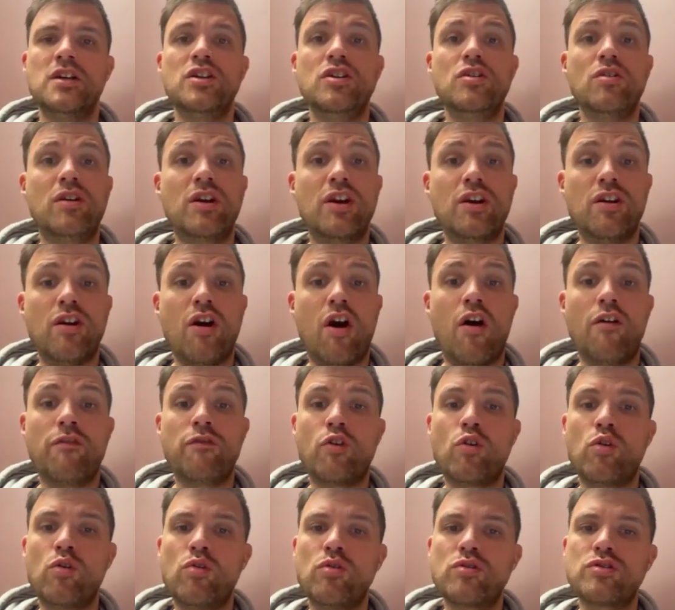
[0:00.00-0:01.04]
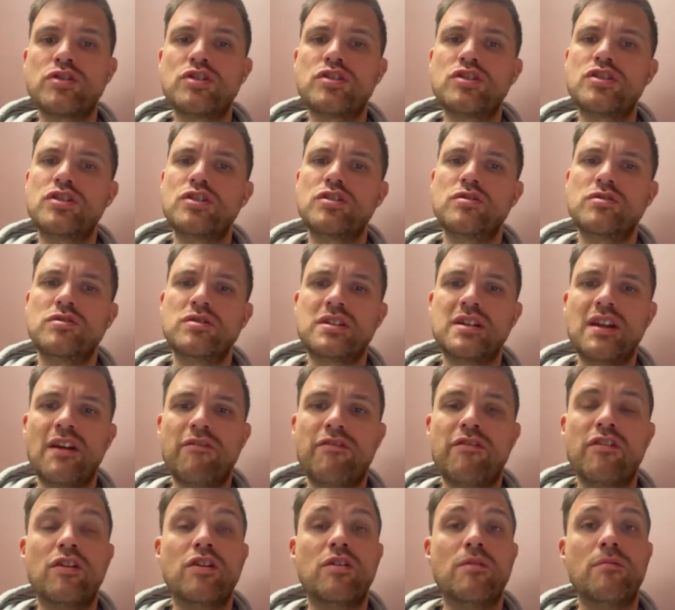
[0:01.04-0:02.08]
You can, of course, choose
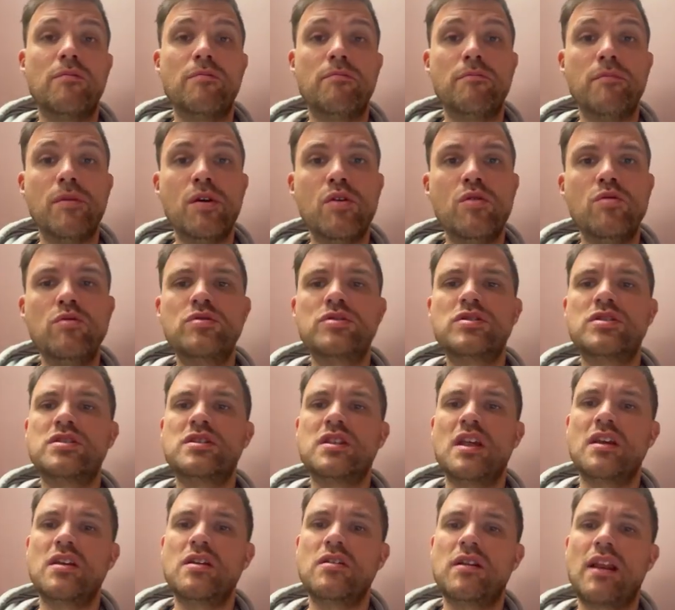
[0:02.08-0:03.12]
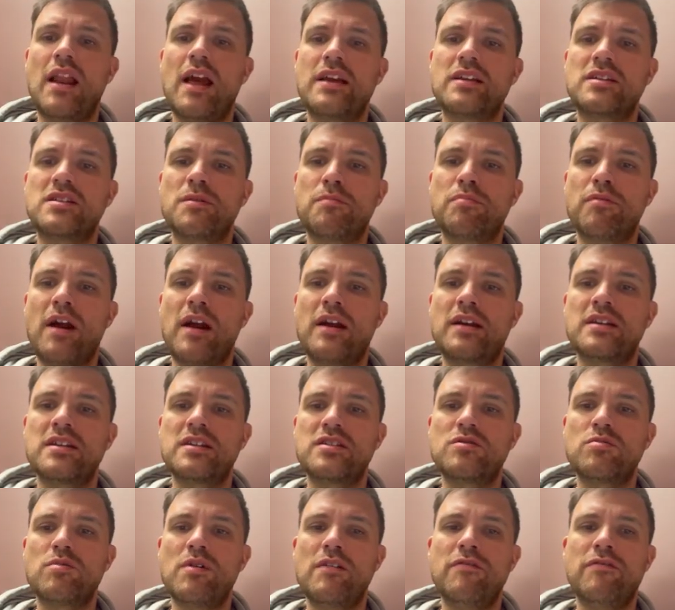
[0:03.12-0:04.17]
different moods that you'd like to
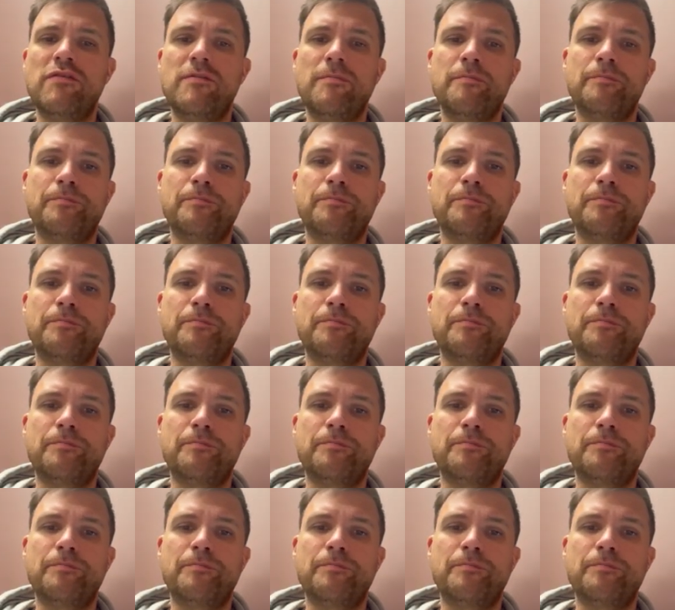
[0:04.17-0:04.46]
practice with.